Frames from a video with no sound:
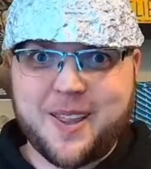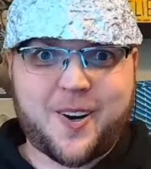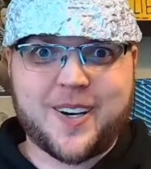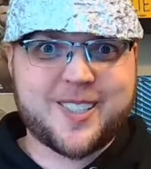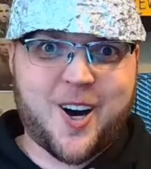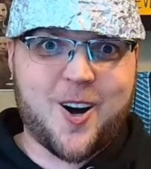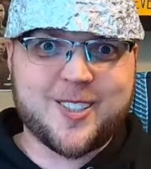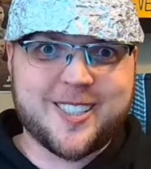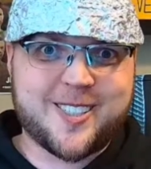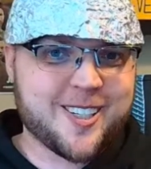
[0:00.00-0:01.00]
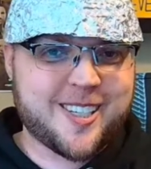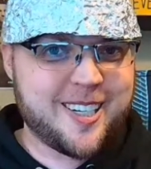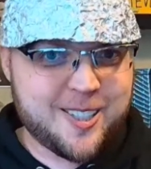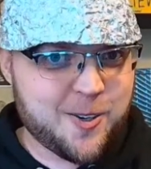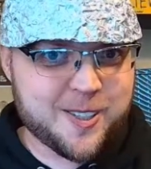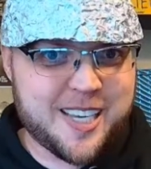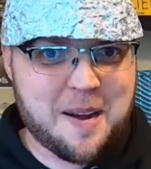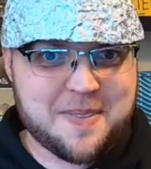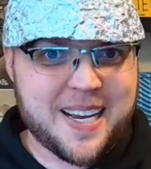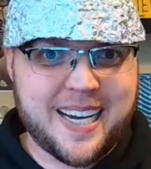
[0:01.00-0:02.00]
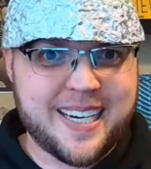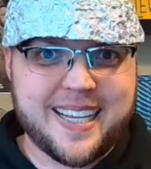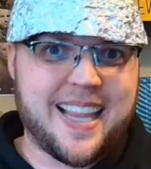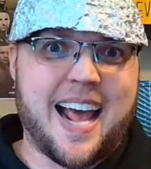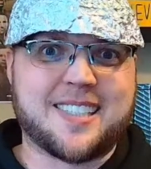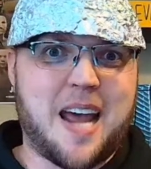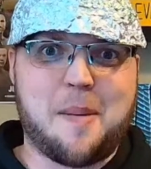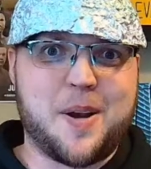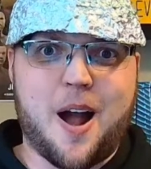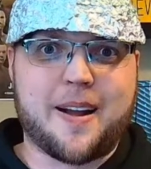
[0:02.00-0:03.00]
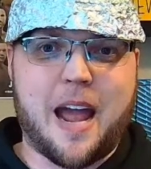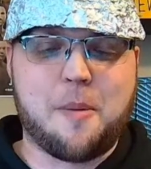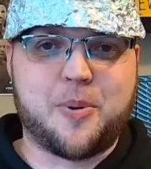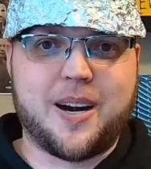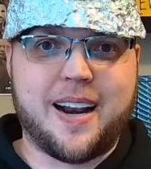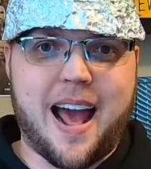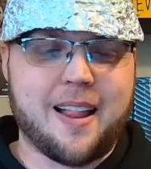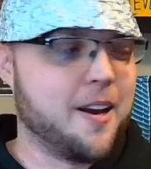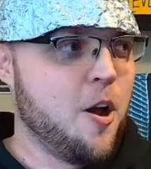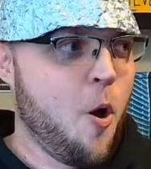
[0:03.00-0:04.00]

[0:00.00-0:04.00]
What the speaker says: that Chris Curtis is just going to do the same thing he did last time and knock out Brendan Allen.